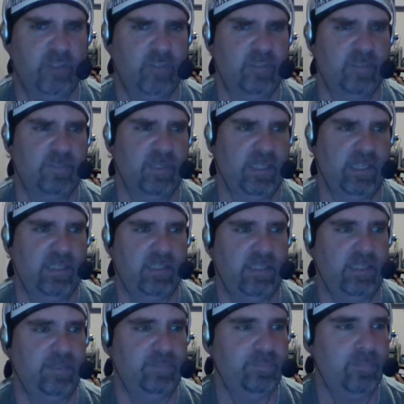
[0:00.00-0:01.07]
if I have free
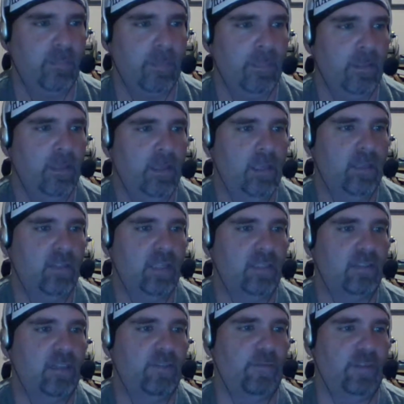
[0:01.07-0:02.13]
time, which I
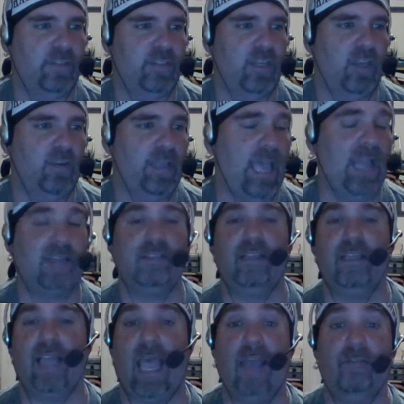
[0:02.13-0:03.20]
did not have this week.
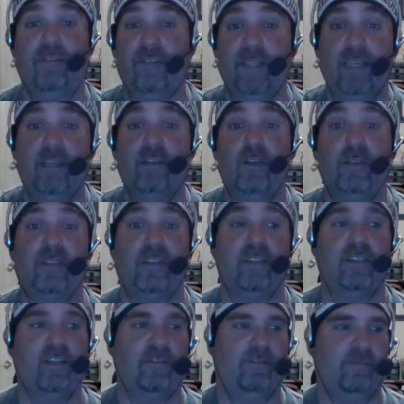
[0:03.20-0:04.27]
That's why all
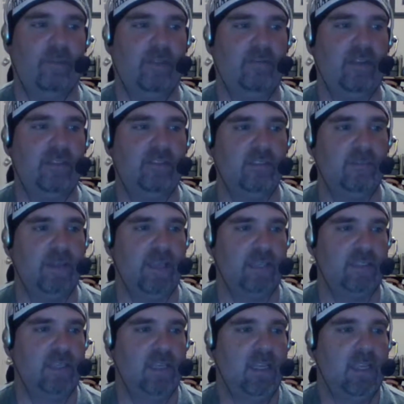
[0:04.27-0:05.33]
the shows have been kind of late.
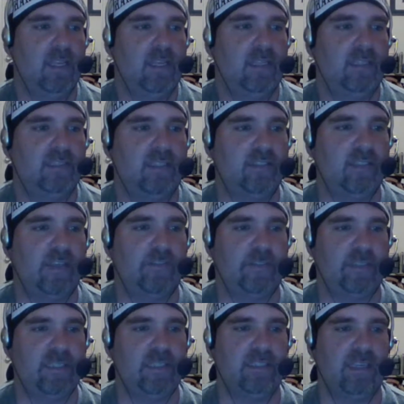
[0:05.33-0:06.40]
So let's start off with
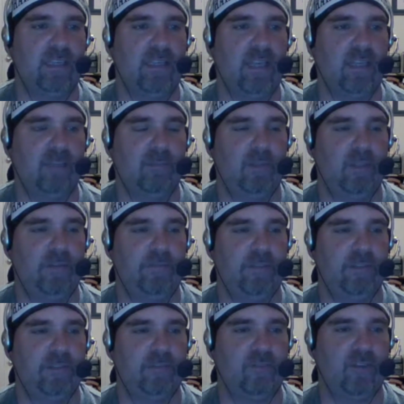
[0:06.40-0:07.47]
the show. Actually,
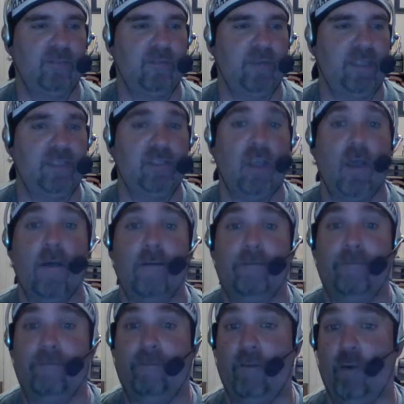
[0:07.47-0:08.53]
after the intro, it starts off
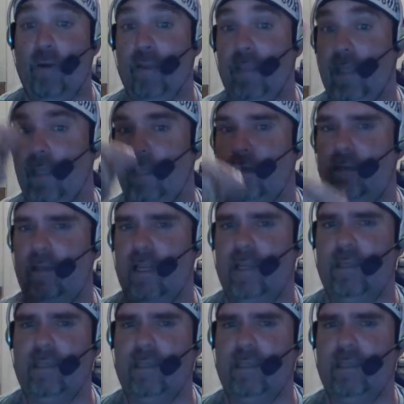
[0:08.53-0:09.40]
with a wrestling match.